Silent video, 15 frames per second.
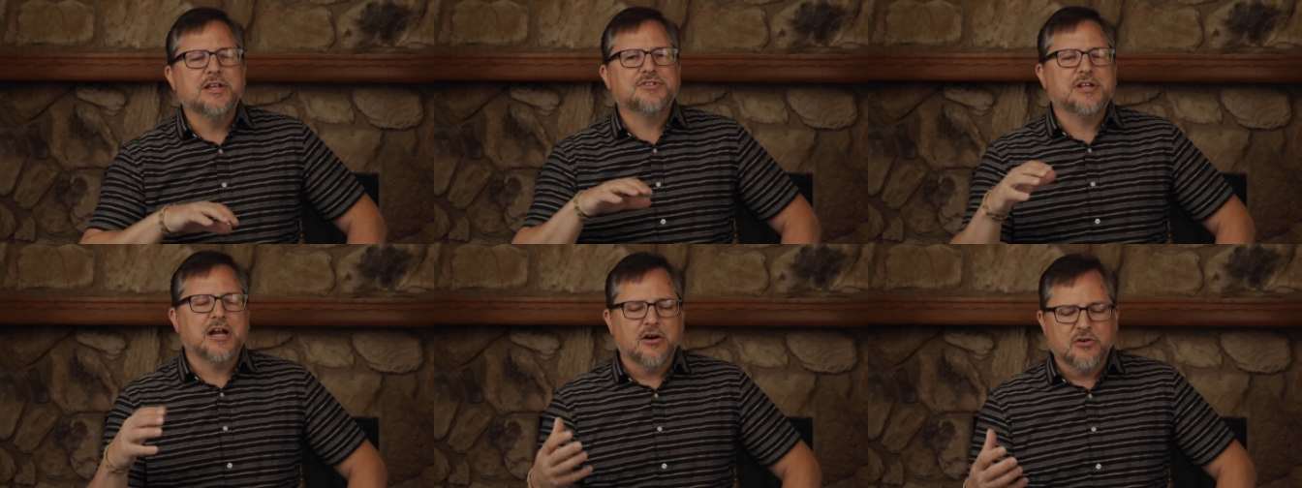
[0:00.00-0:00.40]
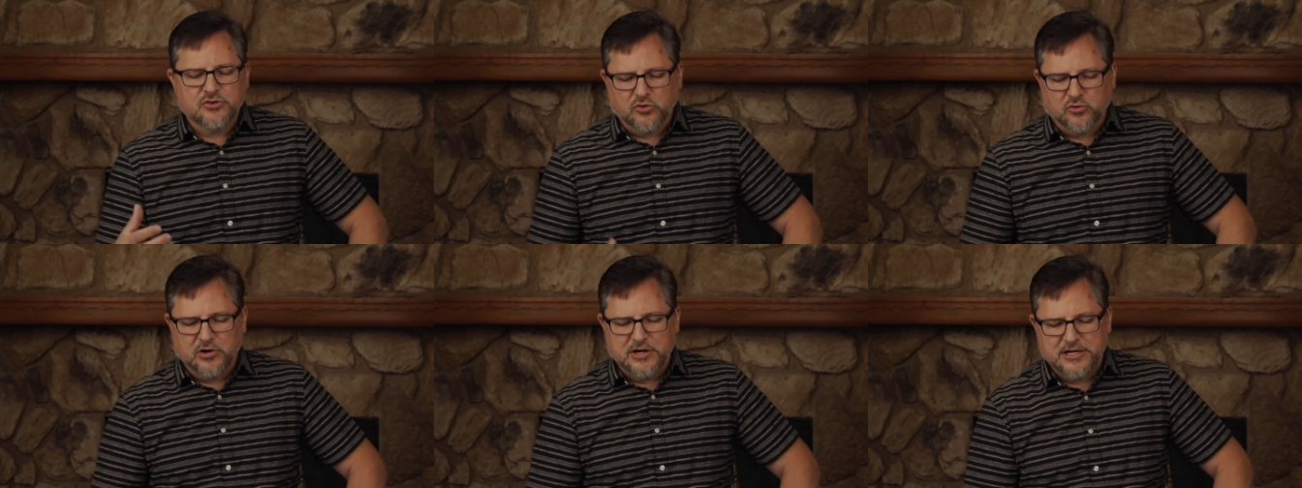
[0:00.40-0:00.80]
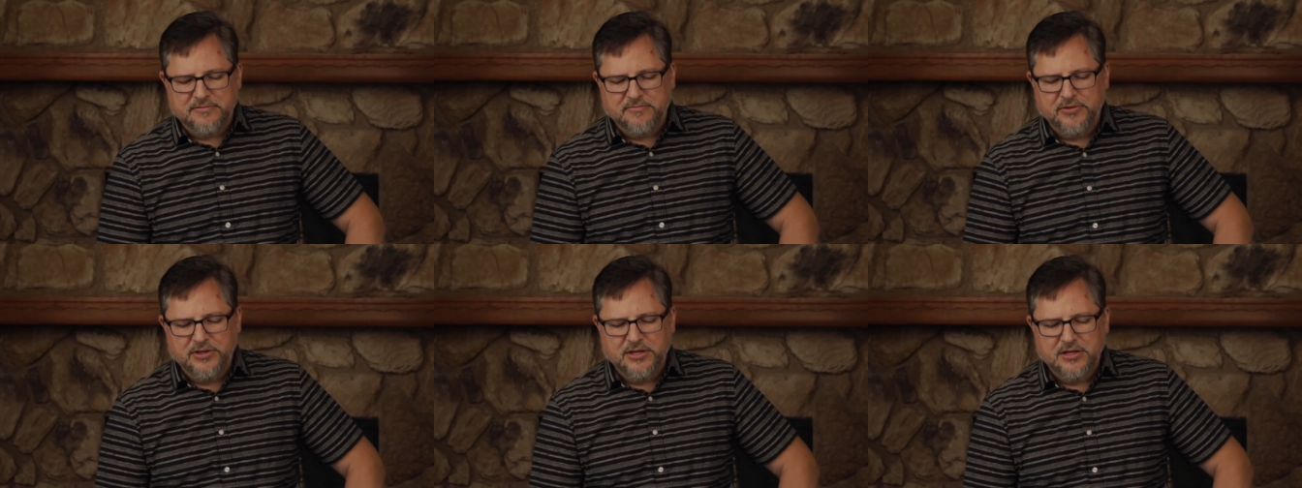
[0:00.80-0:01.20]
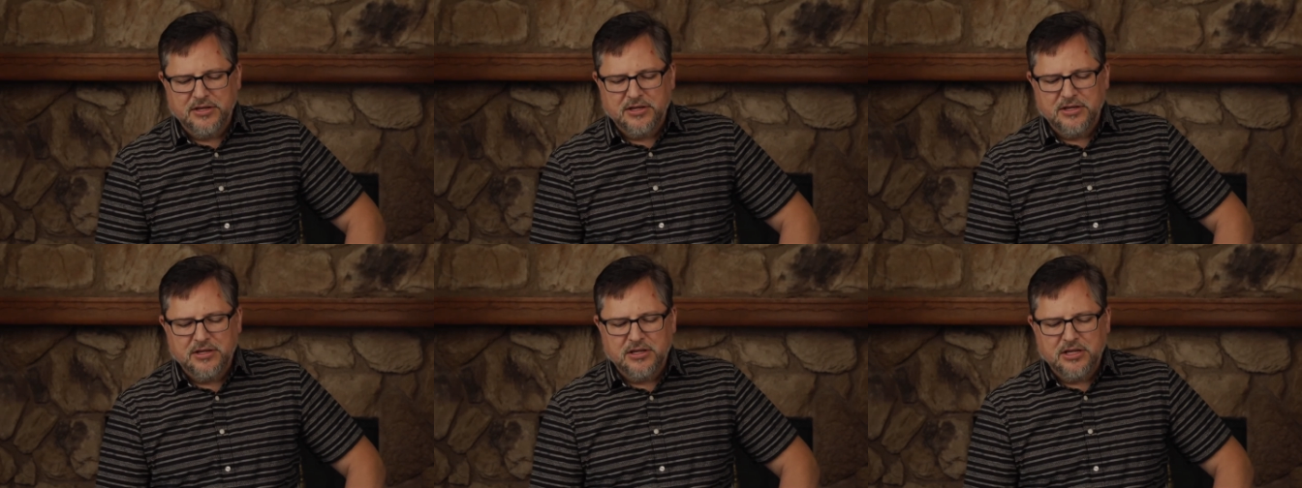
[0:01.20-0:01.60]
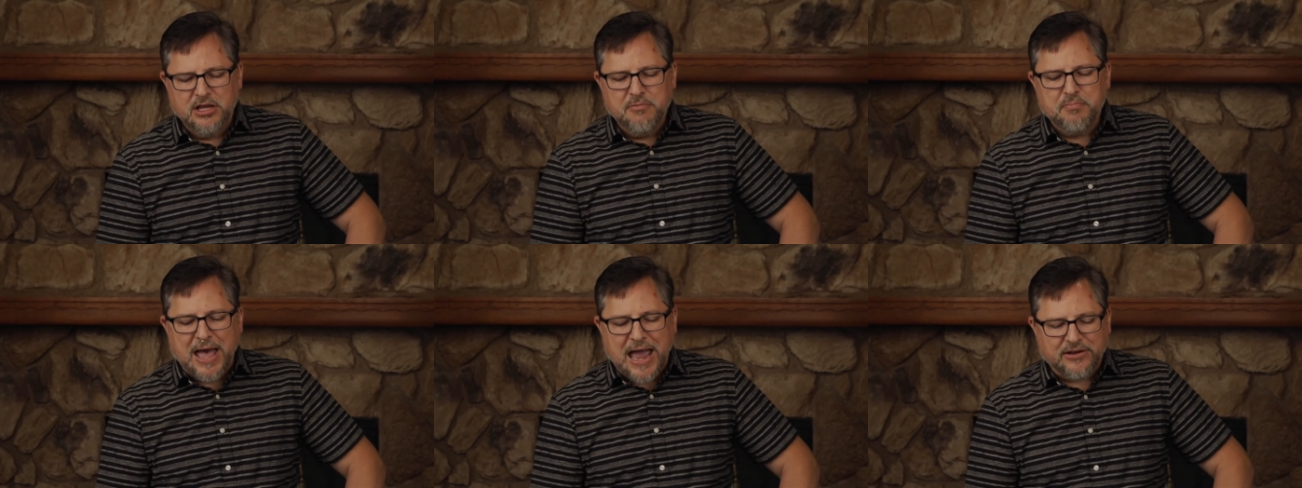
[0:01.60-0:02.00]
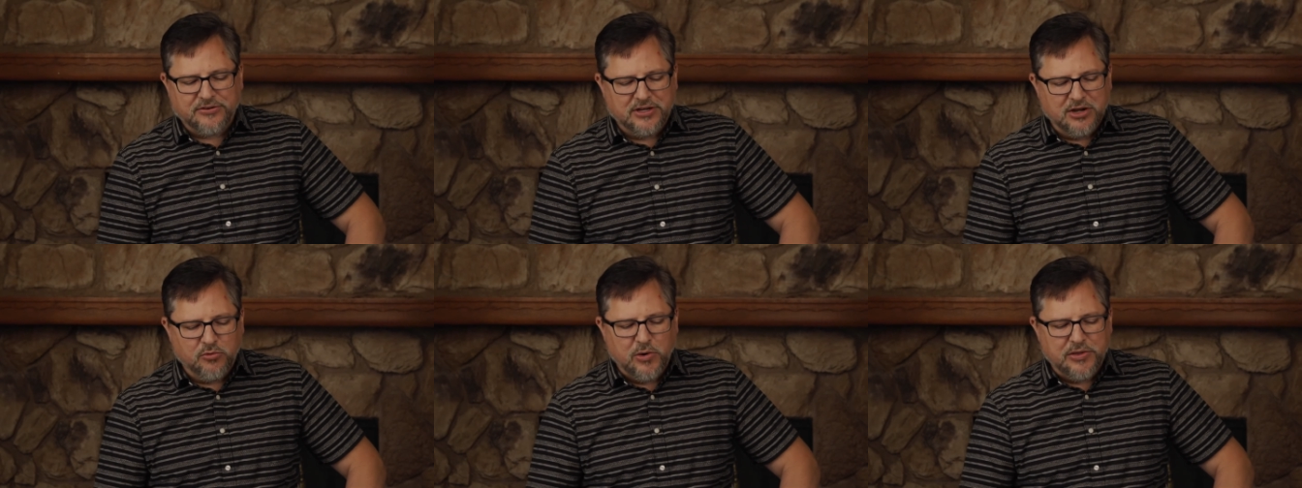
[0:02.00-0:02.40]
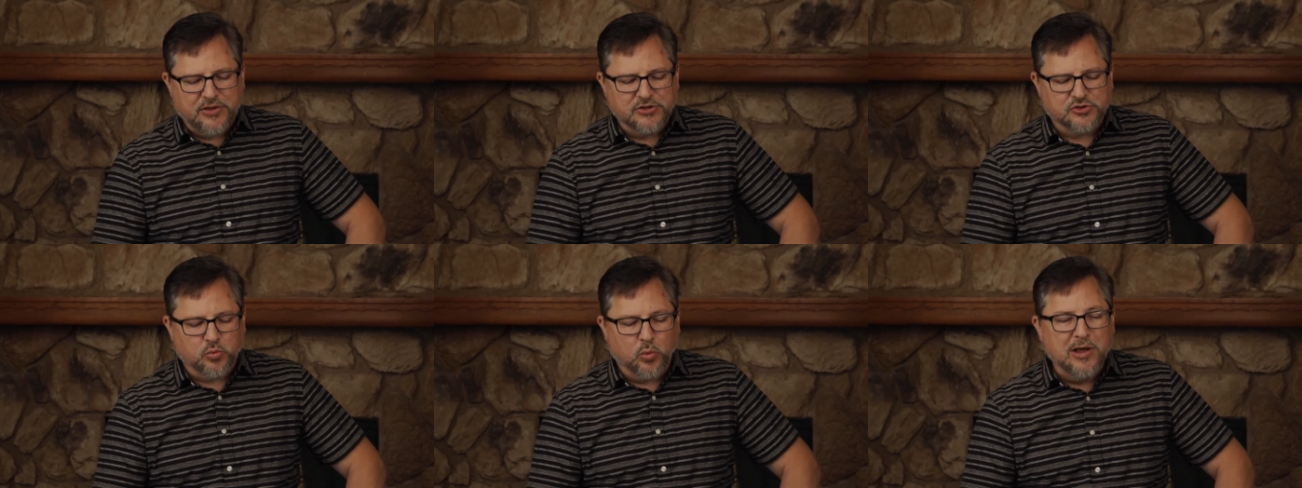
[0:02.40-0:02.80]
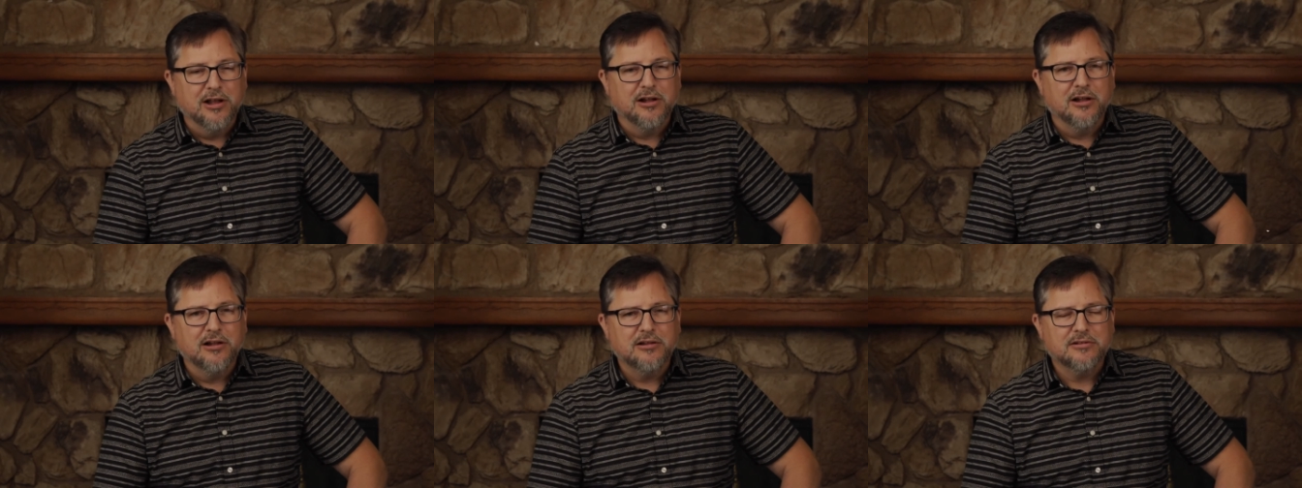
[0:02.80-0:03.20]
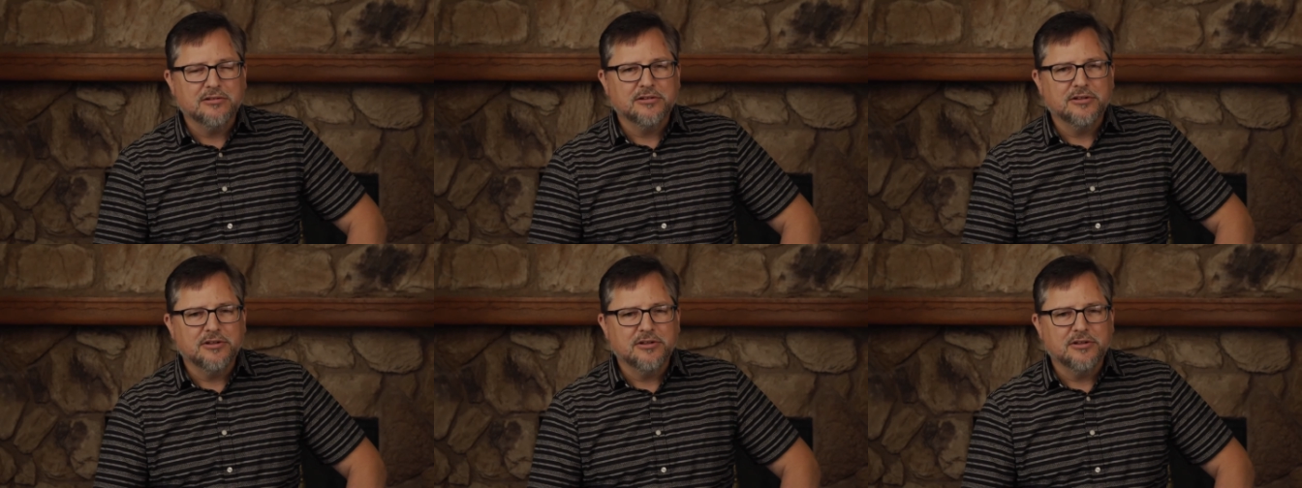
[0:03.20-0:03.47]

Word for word: his territory, impacting it with his will,